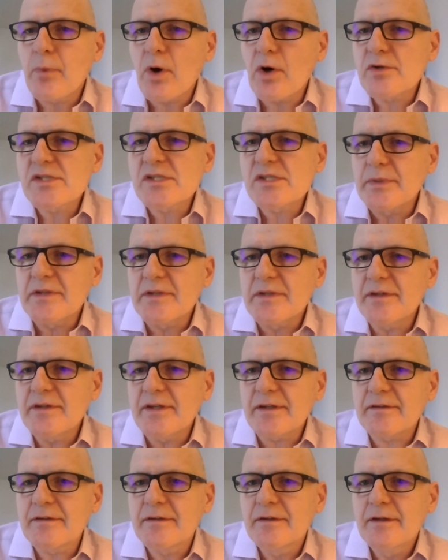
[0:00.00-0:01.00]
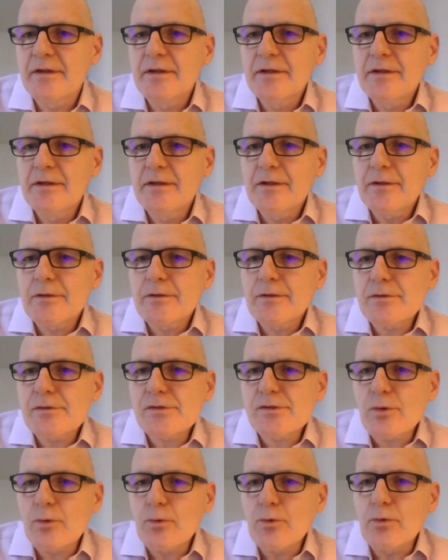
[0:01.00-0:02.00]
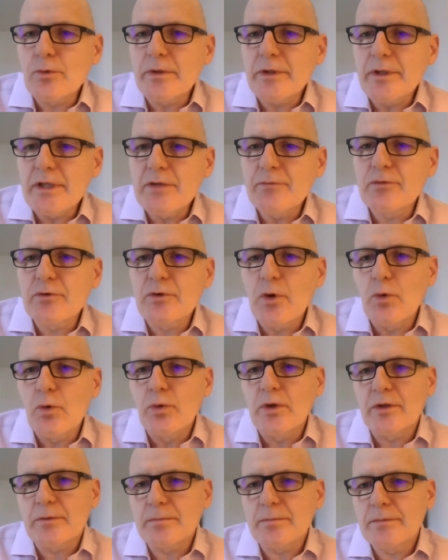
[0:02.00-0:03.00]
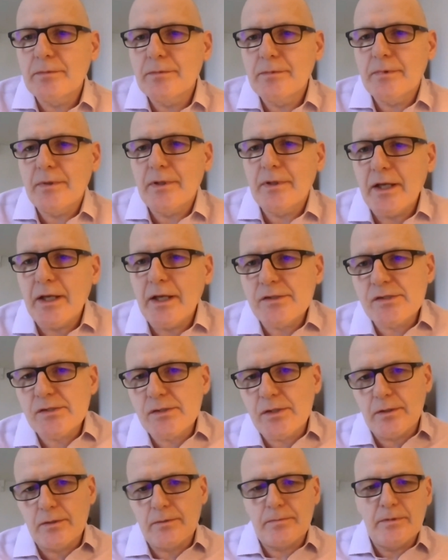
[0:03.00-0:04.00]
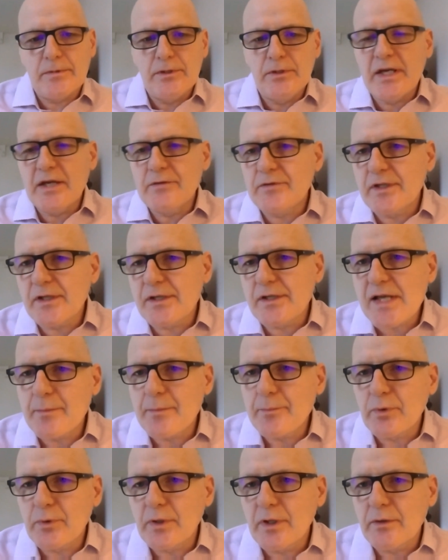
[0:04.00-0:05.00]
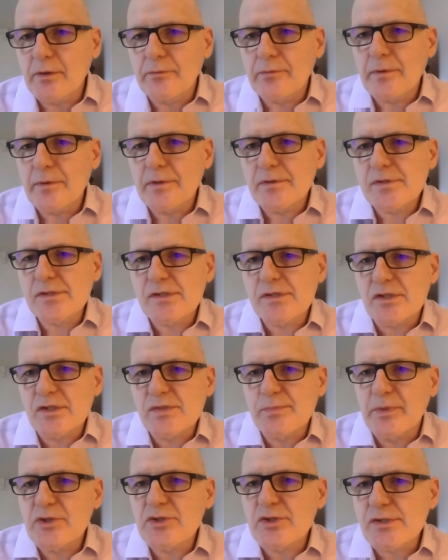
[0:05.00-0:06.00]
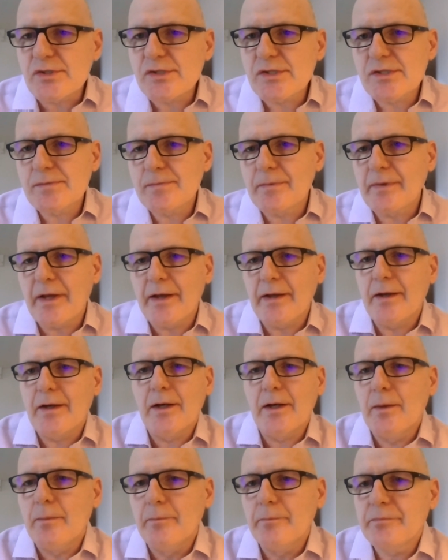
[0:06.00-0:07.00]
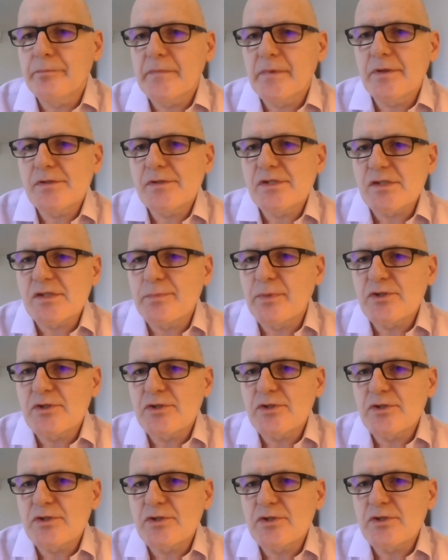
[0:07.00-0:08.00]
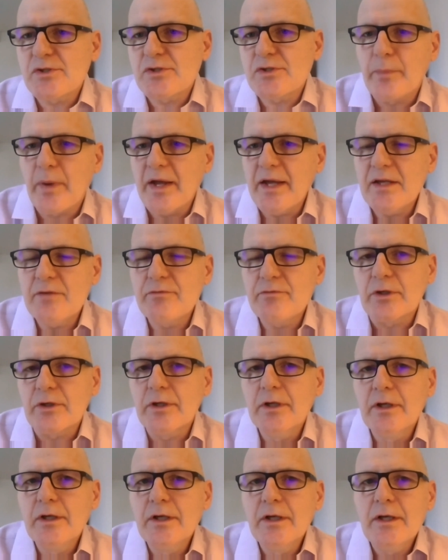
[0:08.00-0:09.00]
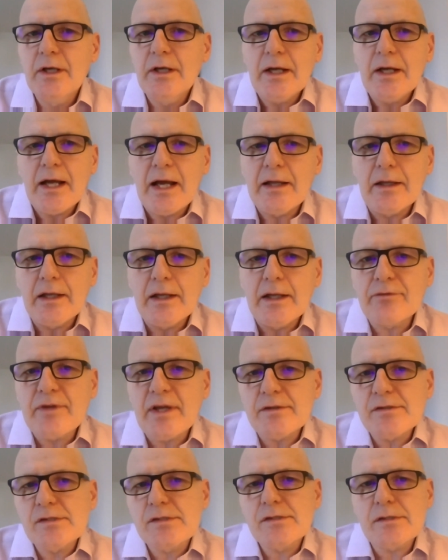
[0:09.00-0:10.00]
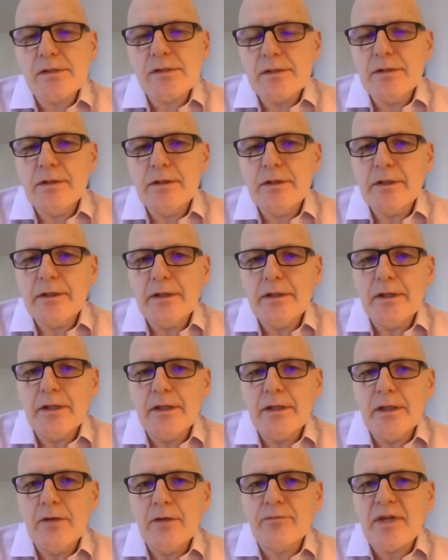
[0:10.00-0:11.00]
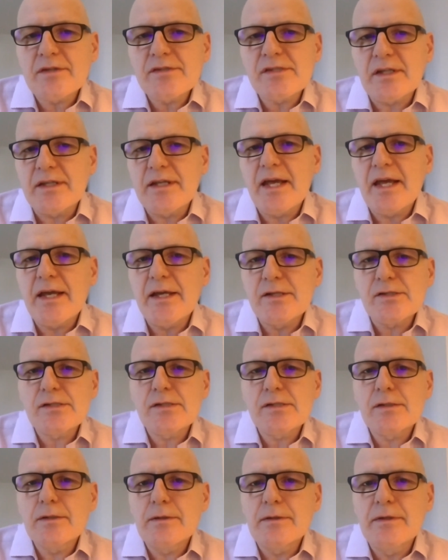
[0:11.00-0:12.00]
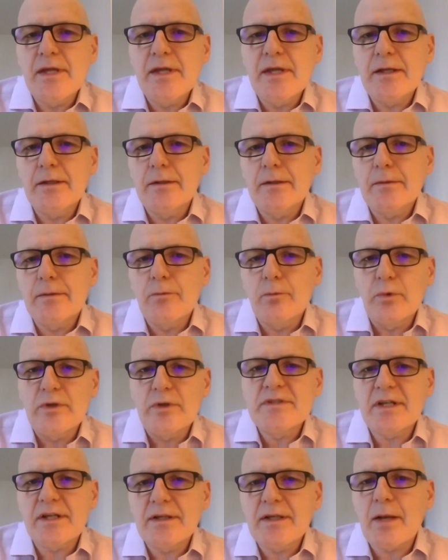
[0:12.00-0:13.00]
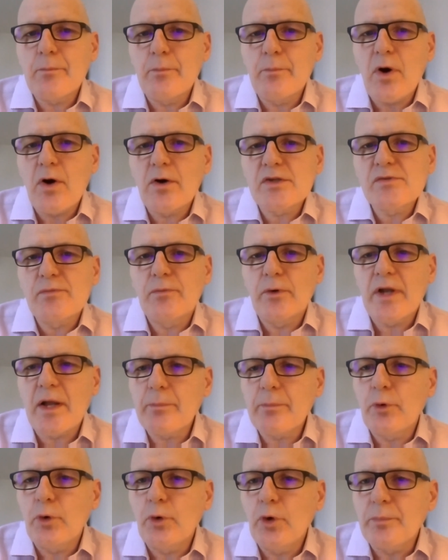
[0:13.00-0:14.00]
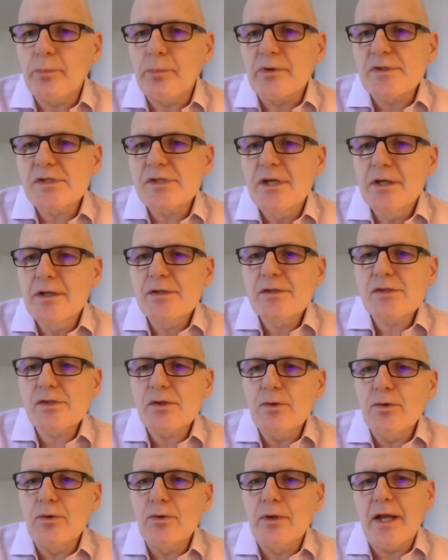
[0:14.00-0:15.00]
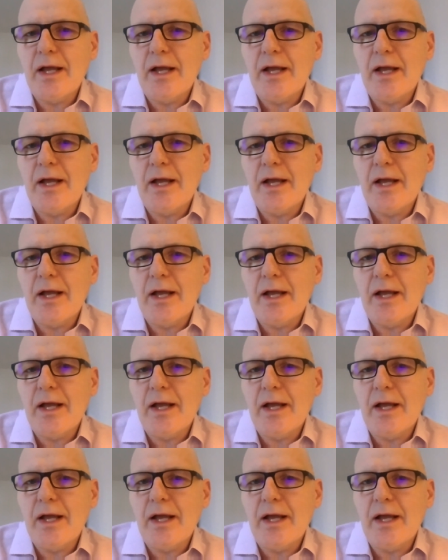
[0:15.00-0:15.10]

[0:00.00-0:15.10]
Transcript: box to be ticked. So even though you gave the example of suspicious type of behavior, if that's the case, then we're ticking that box for that purpose. So